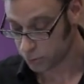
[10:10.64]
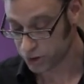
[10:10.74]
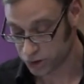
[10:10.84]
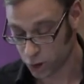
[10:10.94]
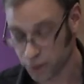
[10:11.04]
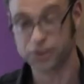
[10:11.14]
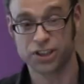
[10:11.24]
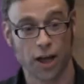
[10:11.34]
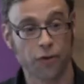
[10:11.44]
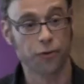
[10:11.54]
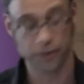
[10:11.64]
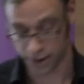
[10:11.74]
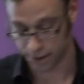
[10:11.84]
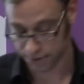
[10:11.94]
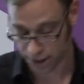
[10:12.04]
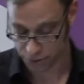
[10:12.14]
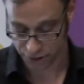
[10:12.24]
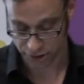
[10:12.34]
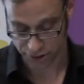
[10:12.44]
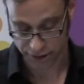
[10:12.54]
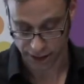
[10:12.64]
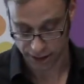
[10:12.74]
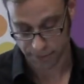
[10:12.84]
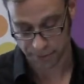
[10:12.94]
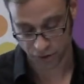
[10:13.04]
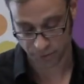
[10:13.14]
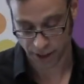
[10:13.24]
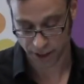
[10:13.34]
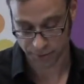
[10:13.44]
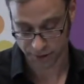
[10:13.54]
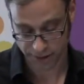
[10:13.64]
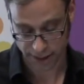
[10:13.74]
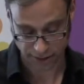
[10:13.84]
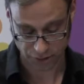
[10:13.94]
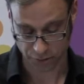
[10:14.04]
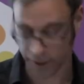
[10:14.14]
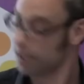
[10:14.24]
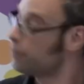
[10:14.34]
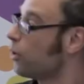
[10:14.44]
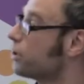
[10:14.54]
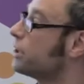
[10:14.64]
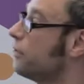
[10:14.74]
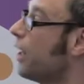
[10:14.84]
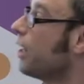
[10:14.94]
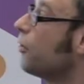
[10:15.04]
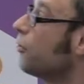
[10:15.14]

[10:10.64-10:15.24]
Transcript: what sort of stuff councillors and members of parliament get into their inbox via